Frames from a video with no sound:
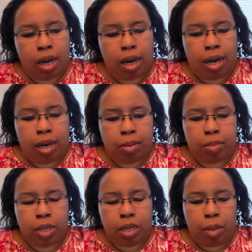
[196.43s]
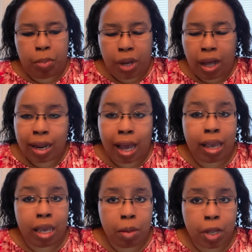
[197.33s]
But I
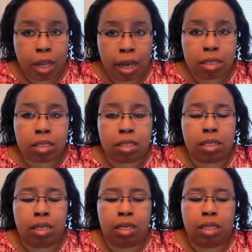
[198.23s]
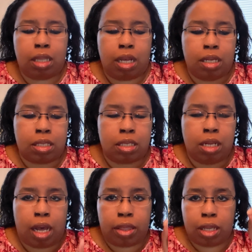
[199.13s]
am glad to see that it's
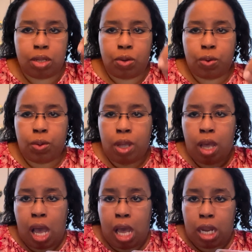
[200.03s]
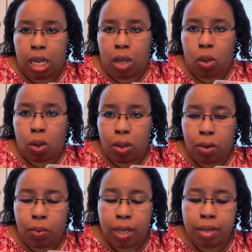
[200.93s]
not the little nail glue
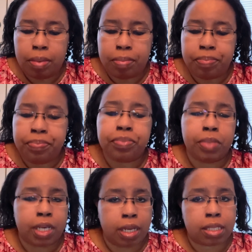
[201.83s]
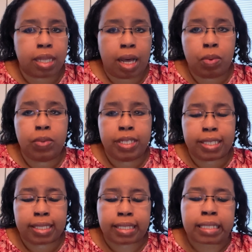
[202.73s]
one, because that one was
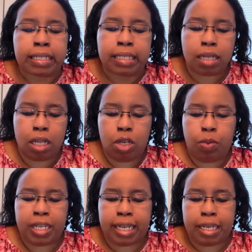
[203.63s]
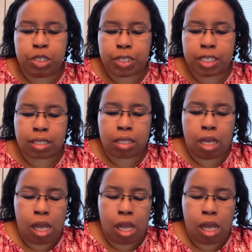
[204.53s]
a little bit dangerous.